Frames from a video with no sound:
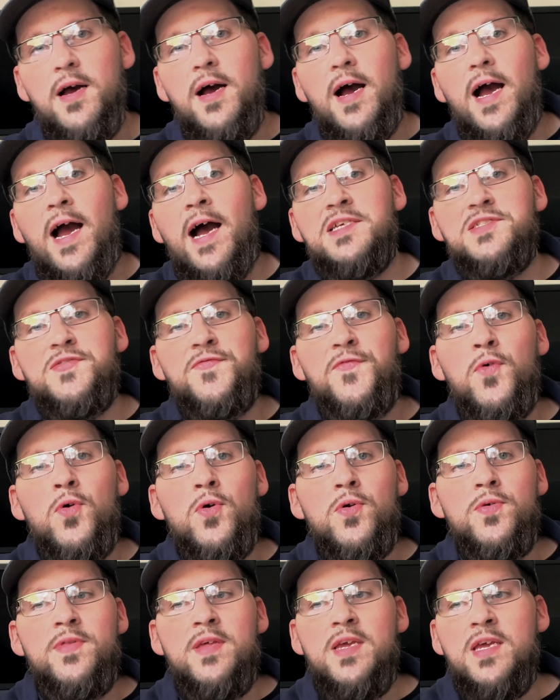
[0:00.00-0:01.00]
As
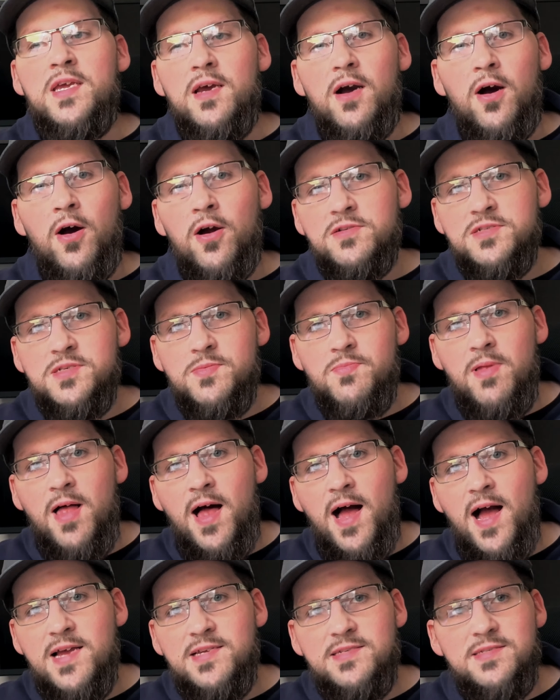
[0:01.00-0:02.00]
for the art
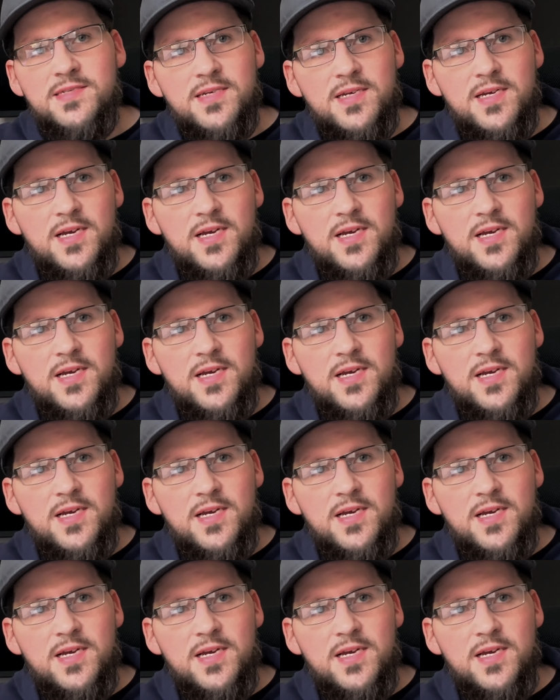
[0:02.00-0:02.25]
supplies,